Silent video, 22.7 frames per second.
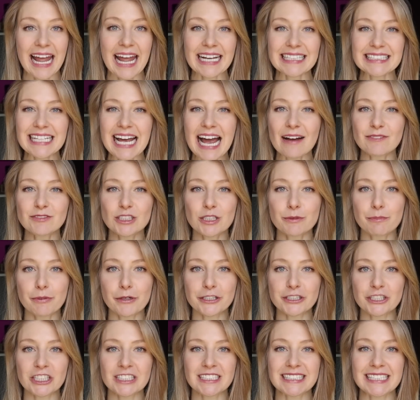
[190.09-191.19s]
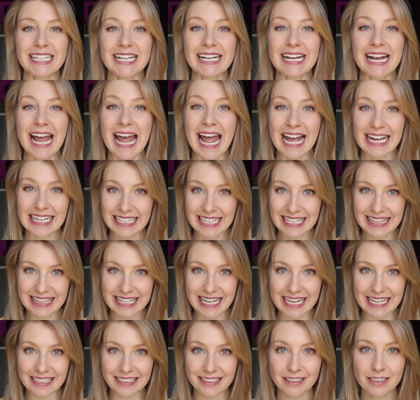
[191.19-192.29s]
And after purchasing
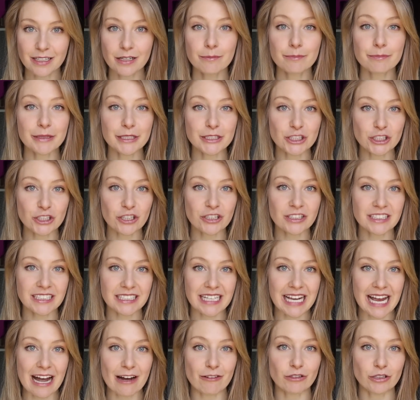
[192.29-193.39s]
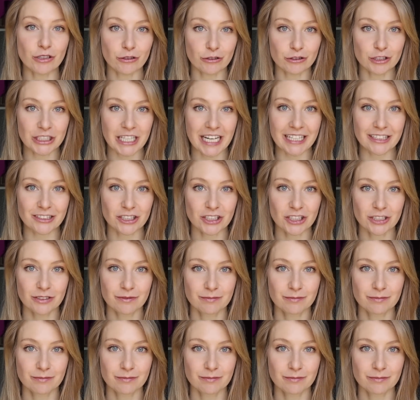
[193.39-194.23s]
anything, be sure to count your change.